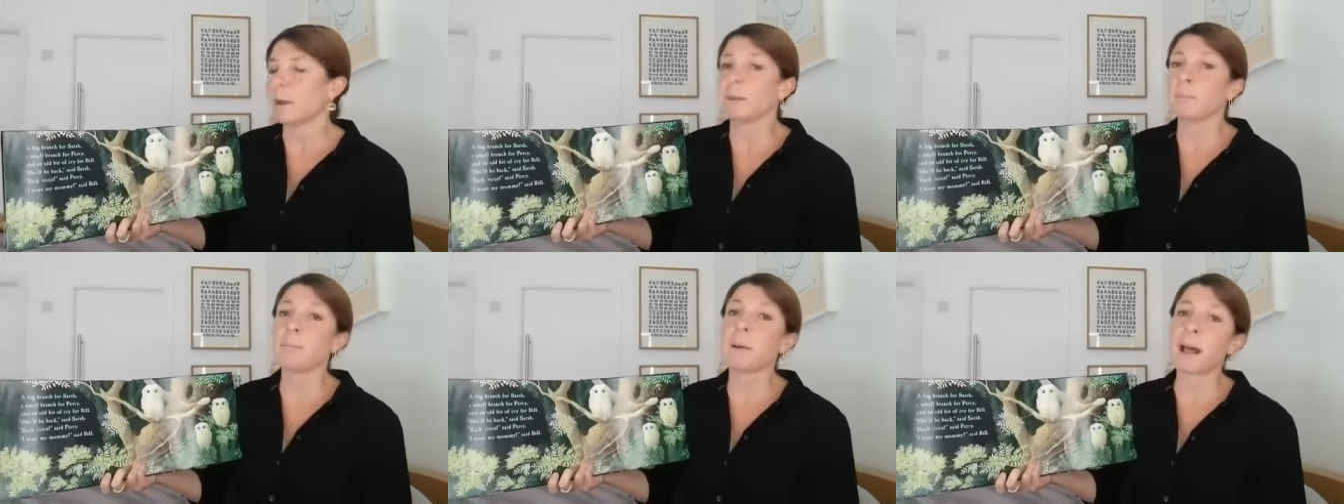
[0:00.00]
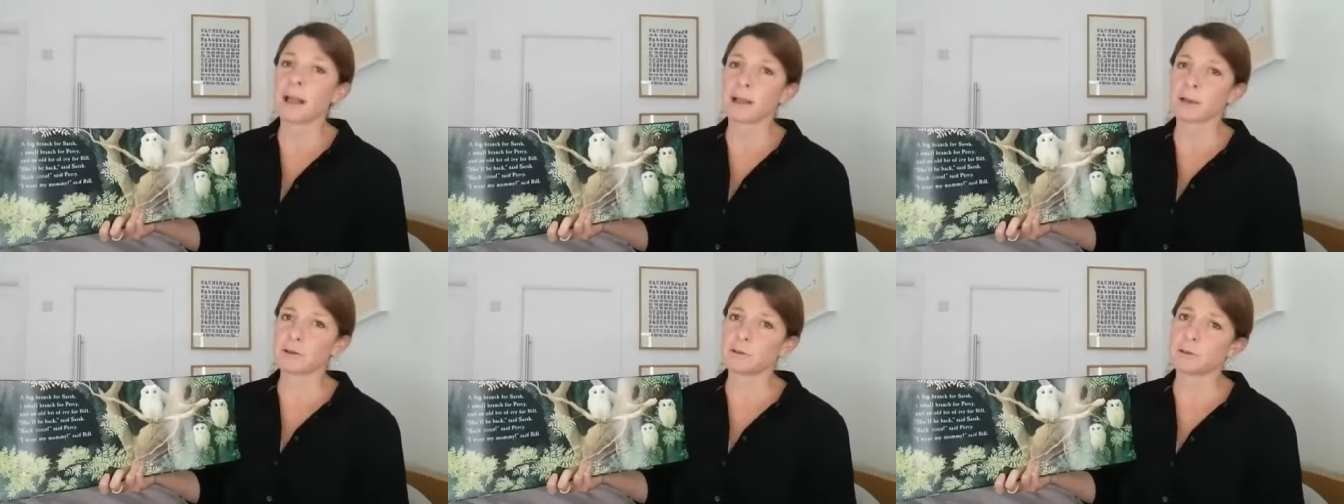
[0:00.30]

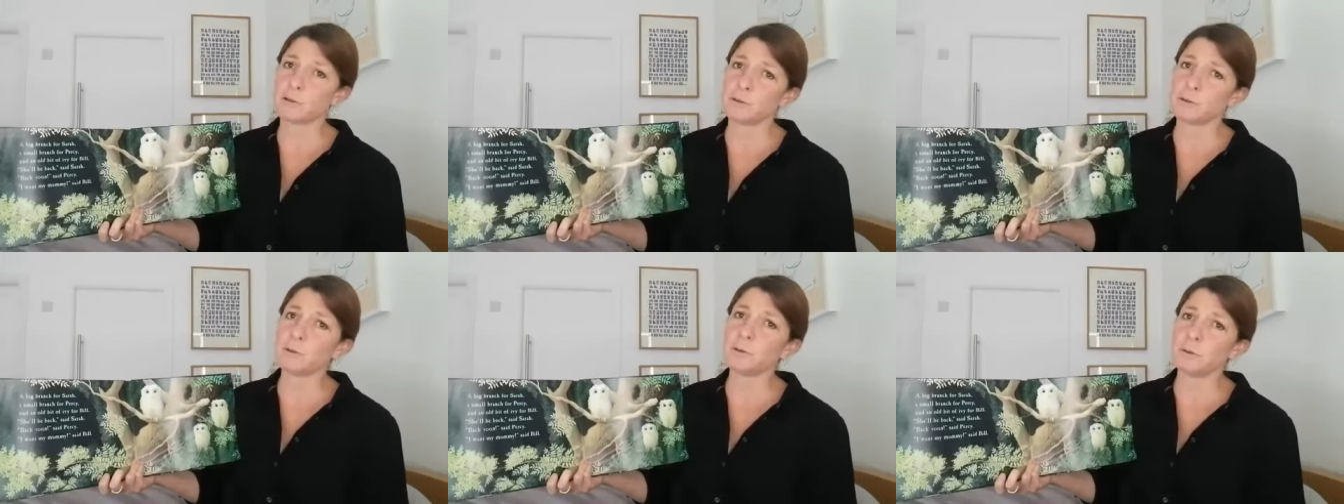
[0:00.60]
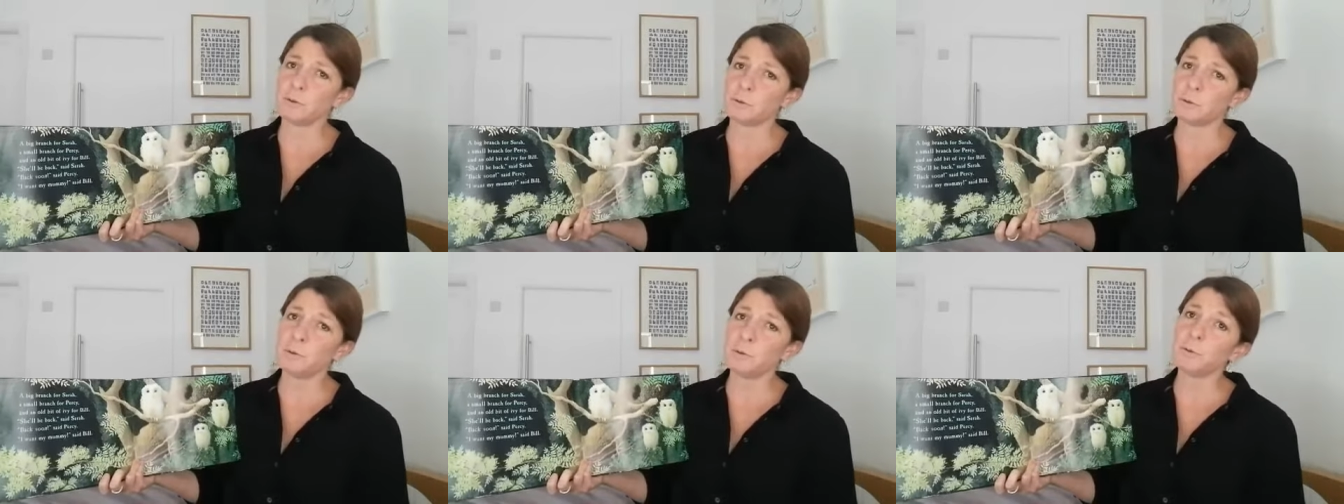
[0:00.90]
Back
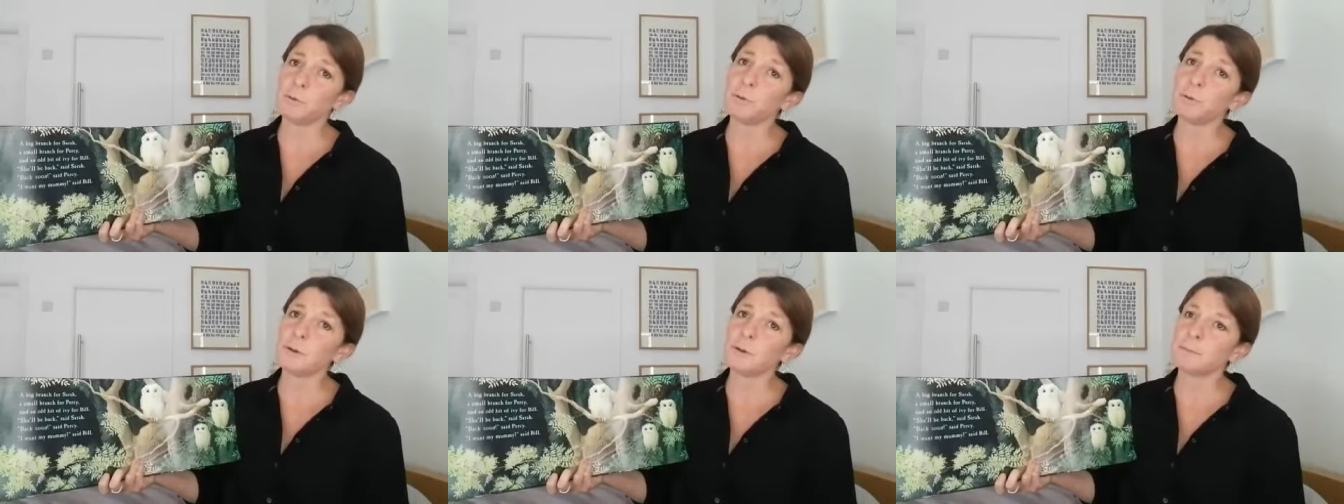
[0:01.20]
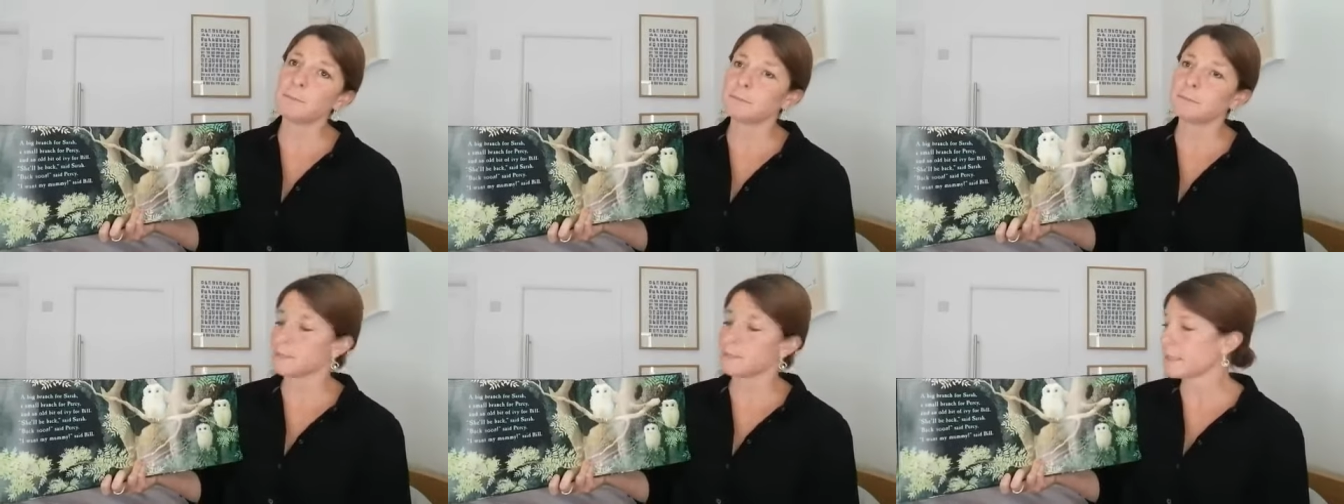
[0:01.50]
soon,
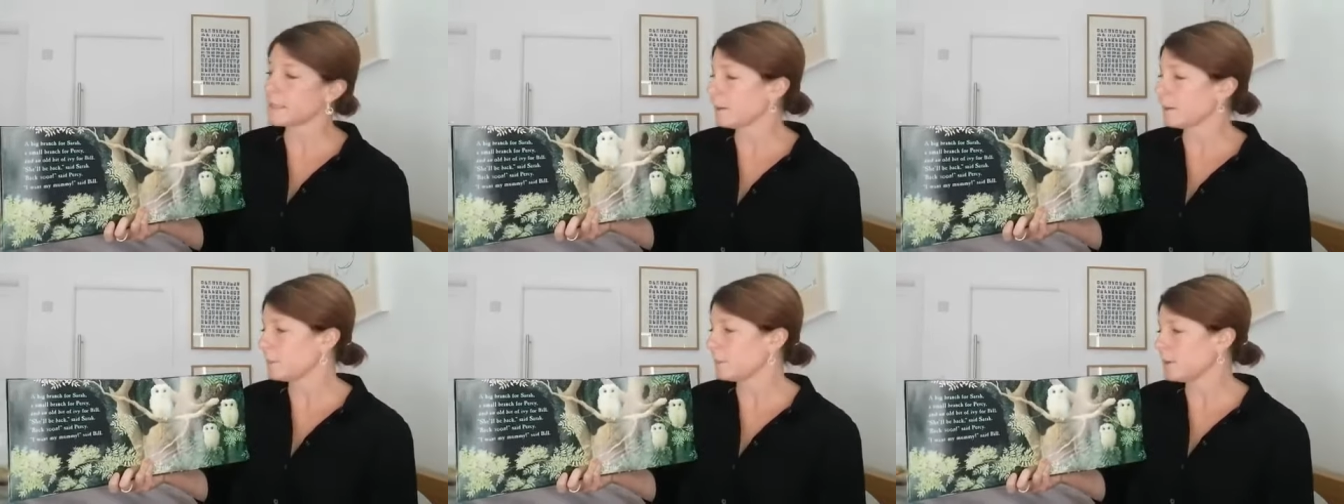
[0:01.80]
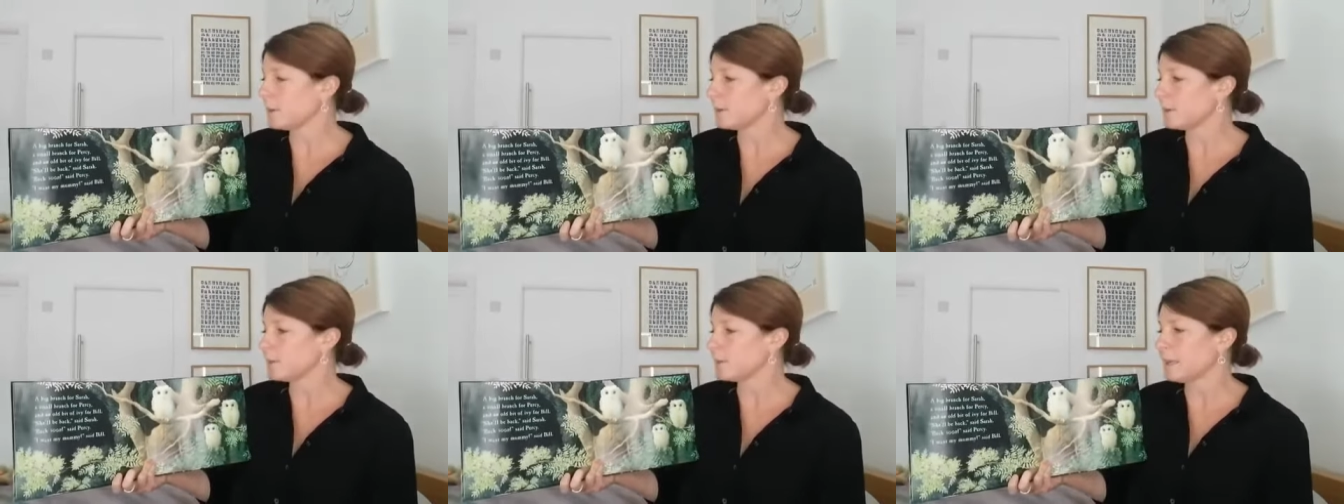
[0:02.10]
said
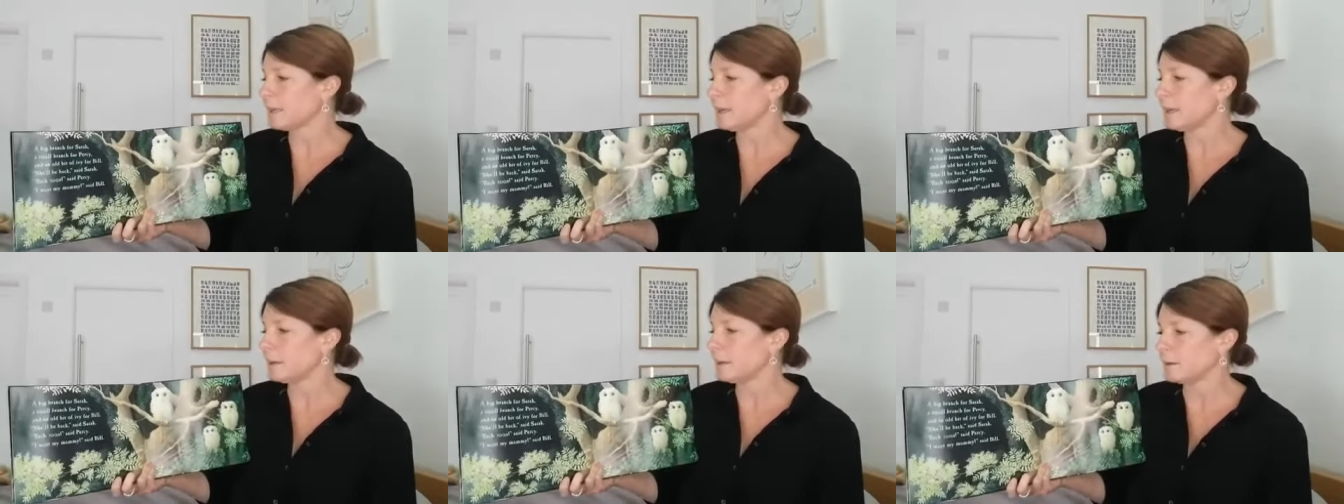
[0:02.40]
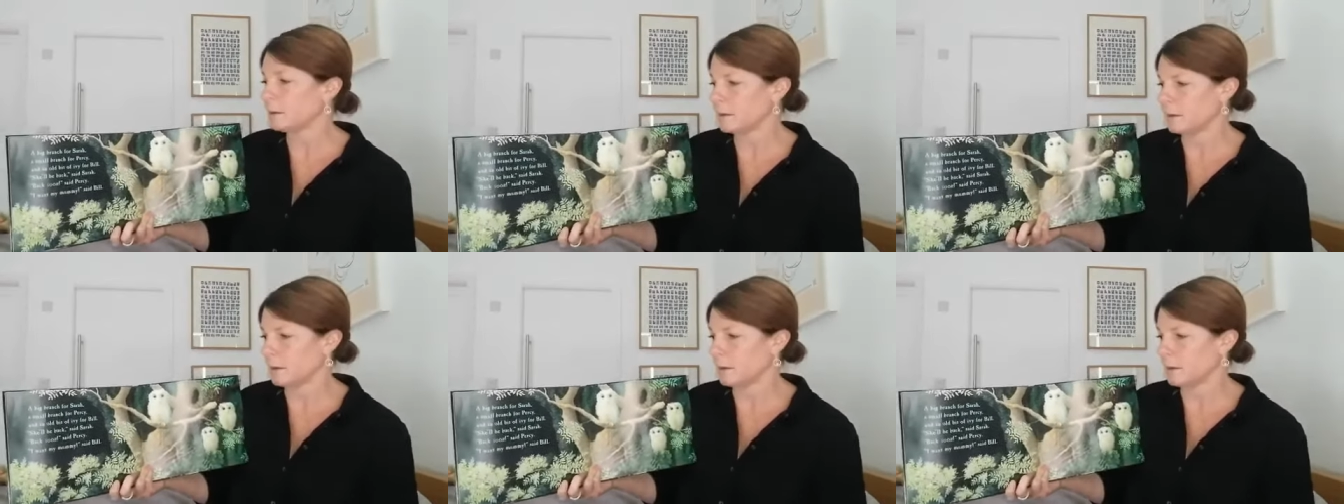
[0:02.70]
Percy.